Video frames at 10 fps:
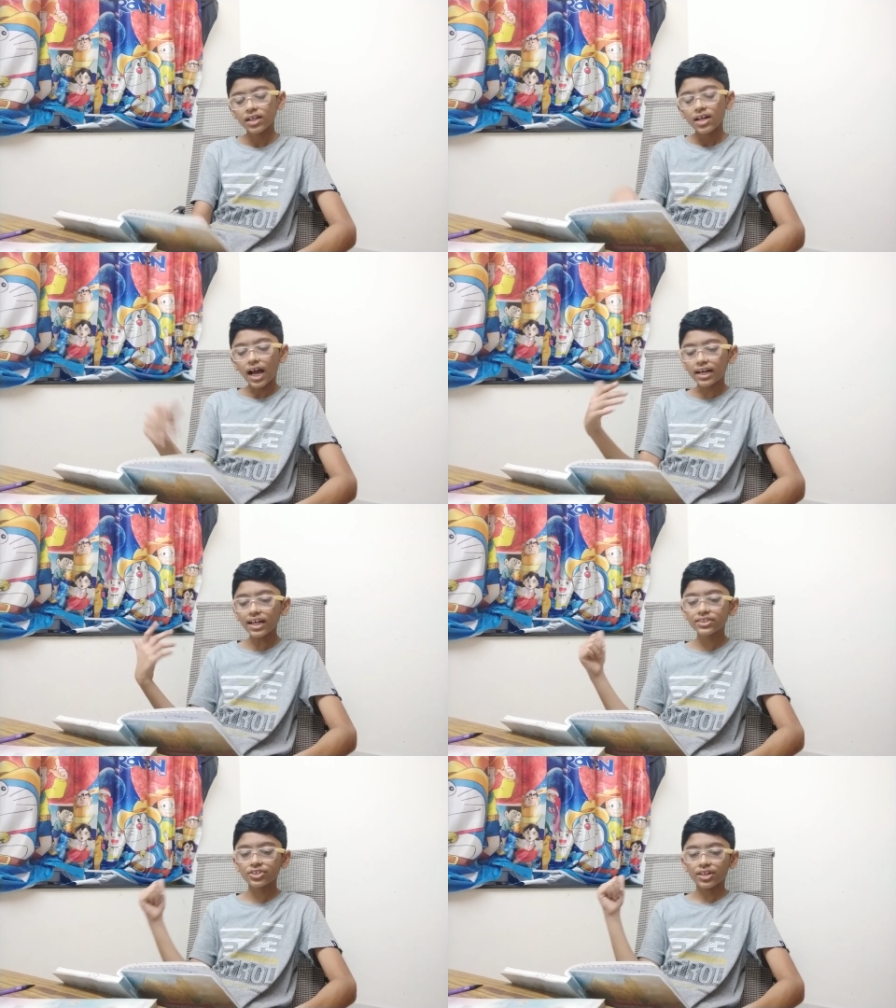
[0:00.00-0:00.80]

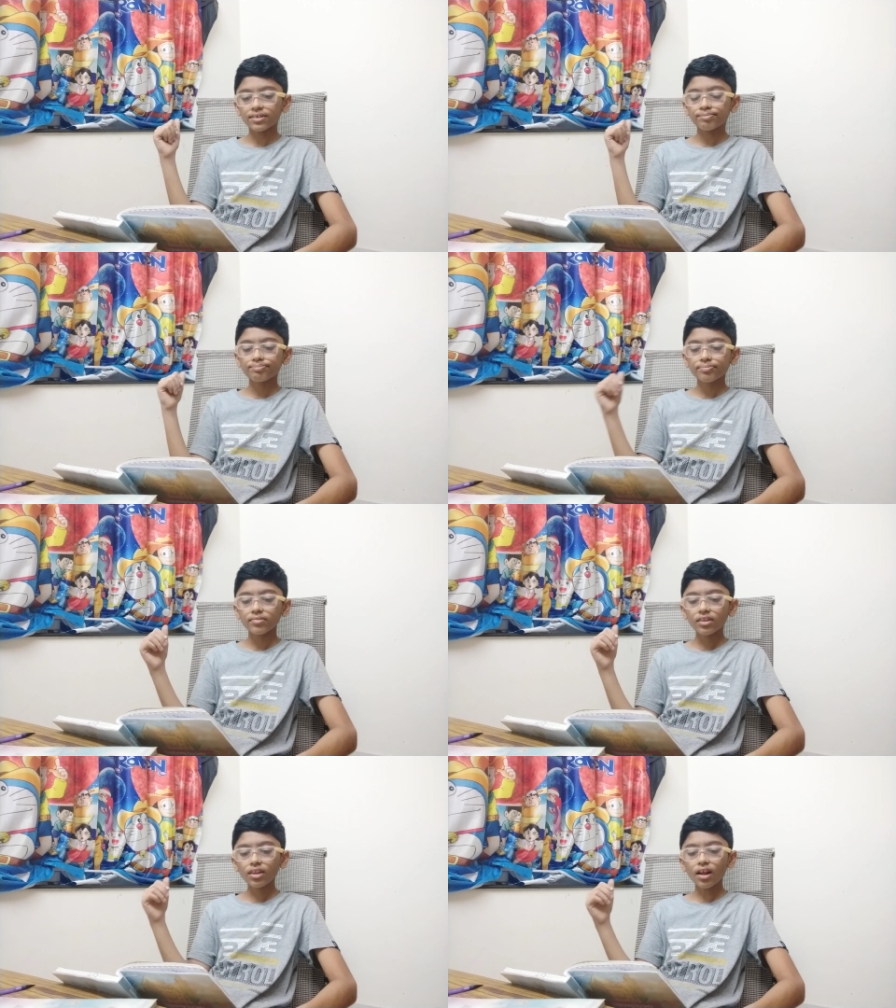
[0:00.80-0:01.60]
Adlection,
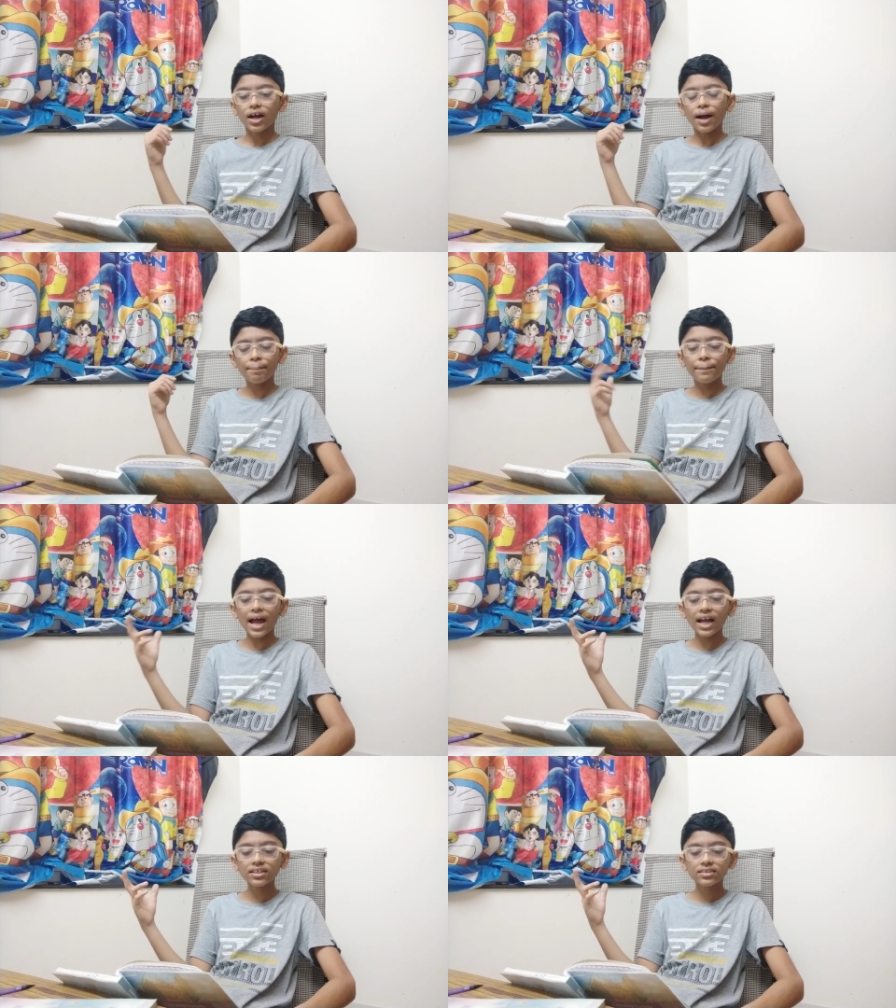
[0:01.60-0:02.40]
a
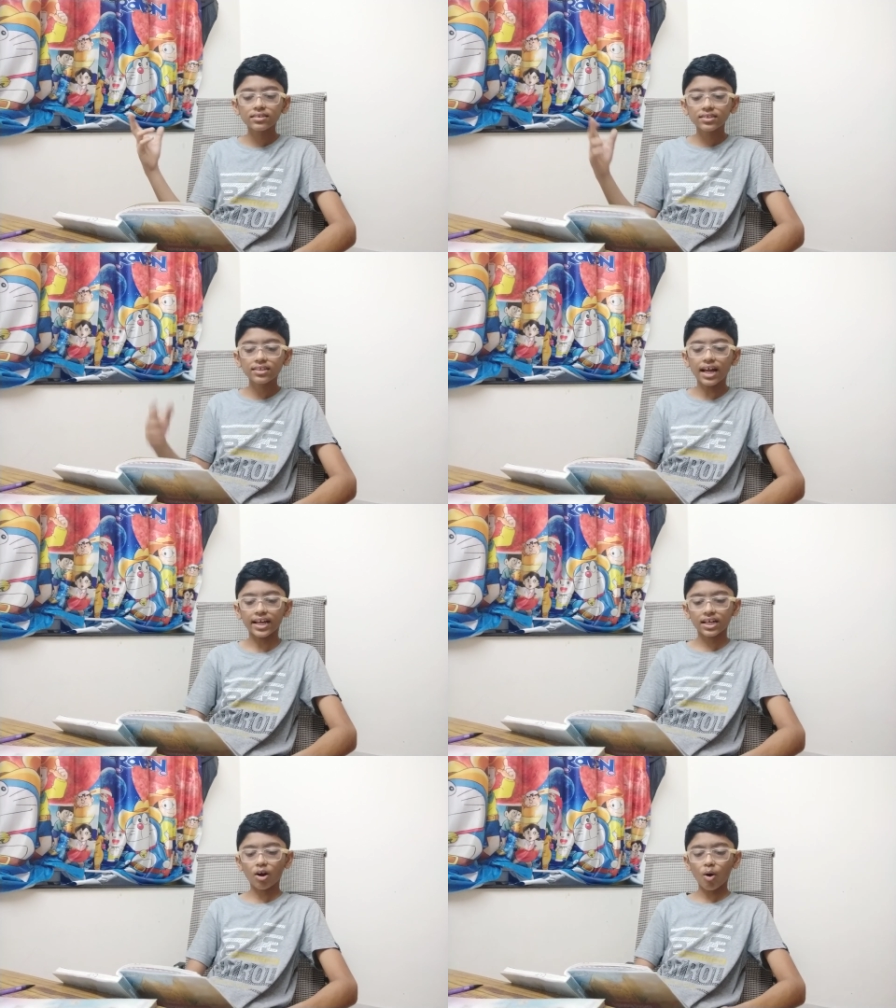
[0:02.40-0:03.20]

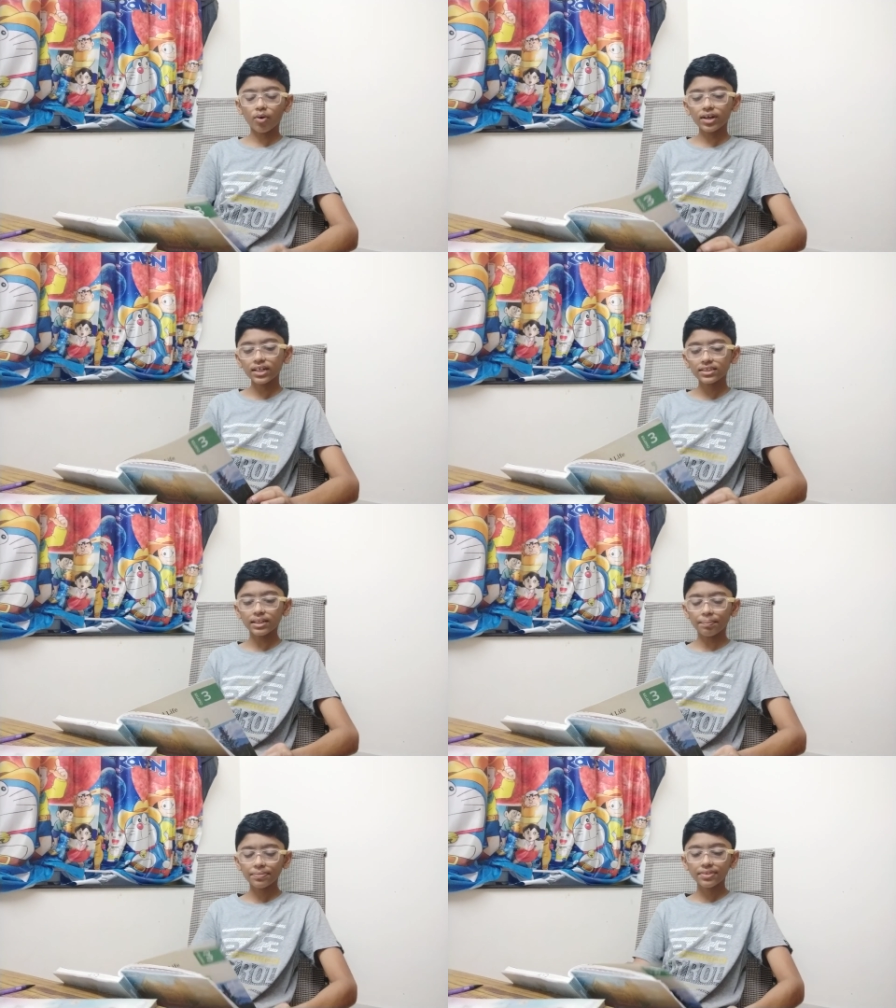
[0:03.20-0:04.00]
pan-like organism